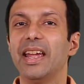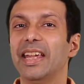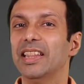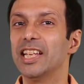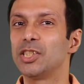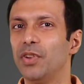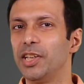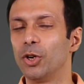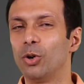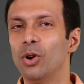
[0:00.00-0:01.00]
In this
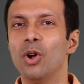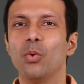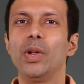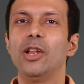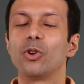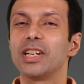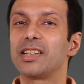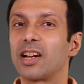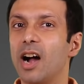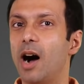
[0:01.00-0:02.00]
video, we looked
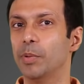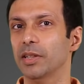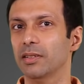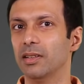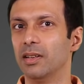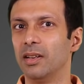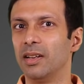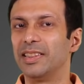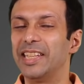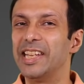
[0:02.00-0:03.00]
at carbon,
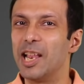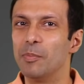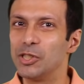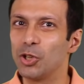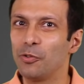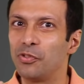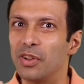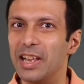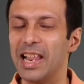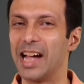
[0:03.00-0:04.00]
the element of
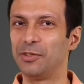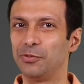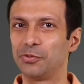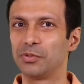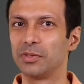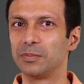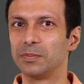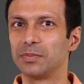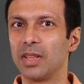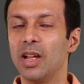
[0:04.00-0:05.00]
life.
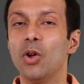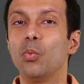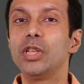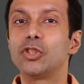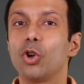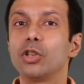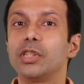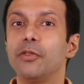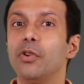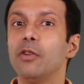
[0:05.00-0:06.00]
We saw
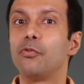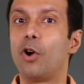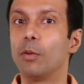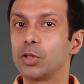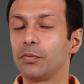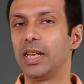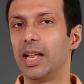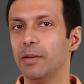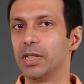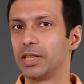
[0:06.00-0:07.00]
different forms of the
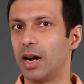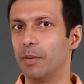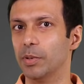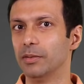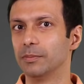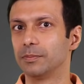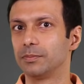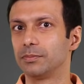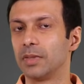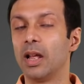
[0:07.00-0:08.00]
element carbon.
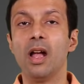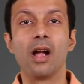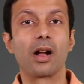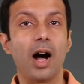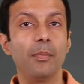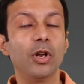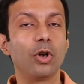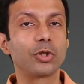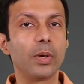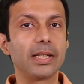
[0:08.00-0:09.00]
Carbon
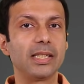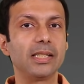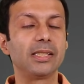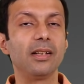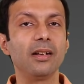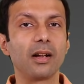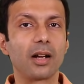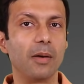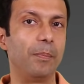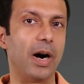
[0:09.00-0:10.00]
also exists in
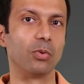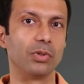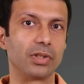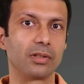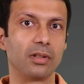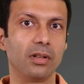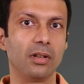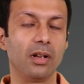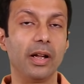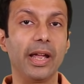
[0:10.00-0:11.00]
compounds.
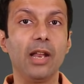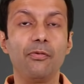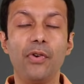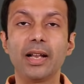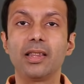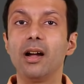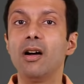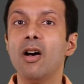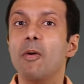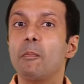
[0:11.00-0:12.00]
In fact, there are
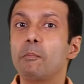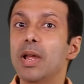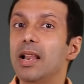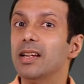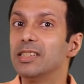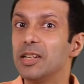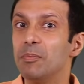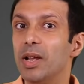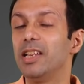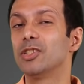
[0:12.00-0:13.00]
millions and
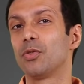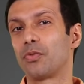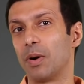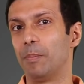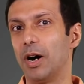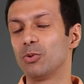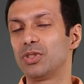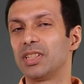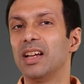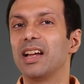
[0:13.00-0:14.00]
millions of
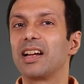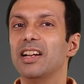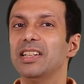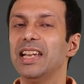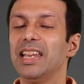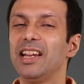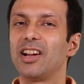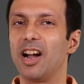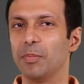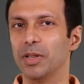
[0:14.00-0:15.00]
compounds containing
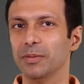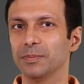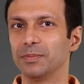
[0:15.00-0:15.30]
carbon.